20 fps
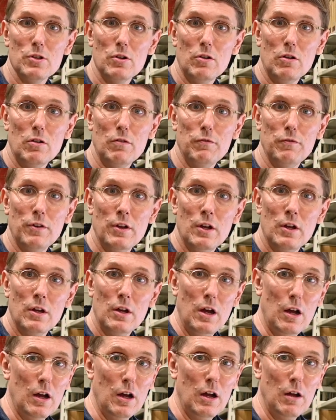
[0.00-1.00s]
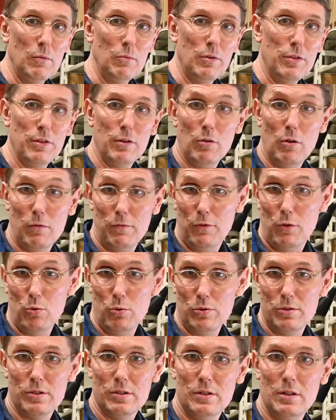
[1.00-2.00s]
of, with, of
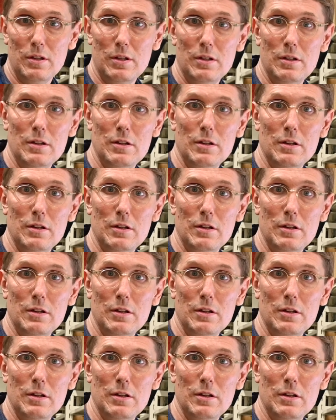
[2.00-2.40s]
course, the